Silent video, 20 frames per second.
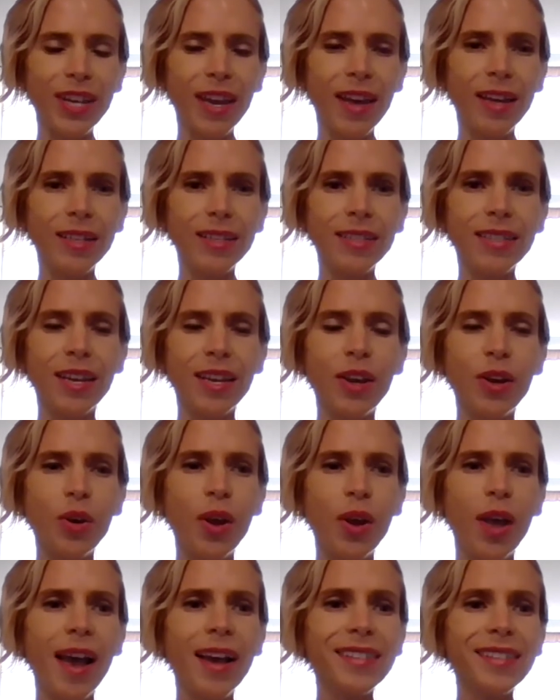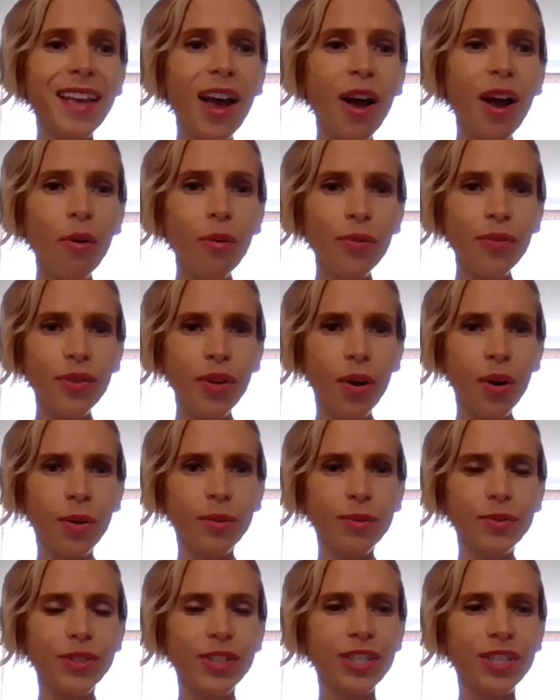And as a health
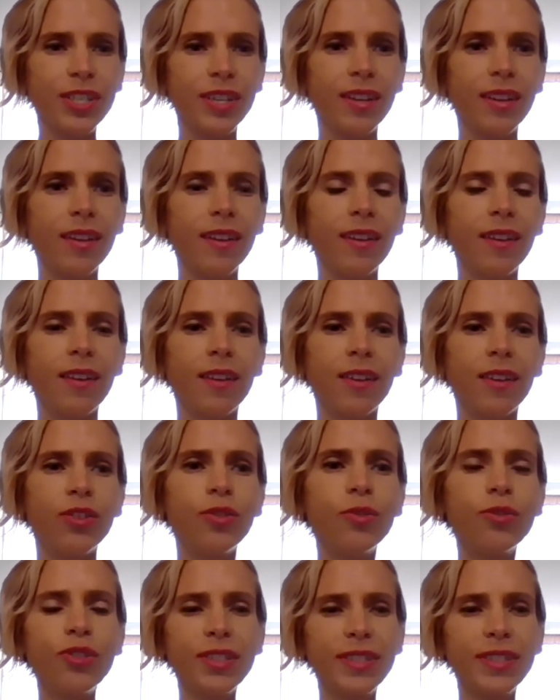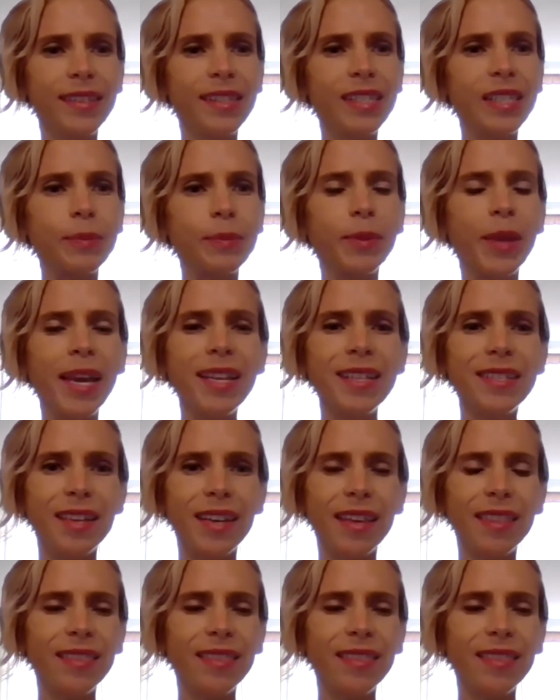coach, you just explained it.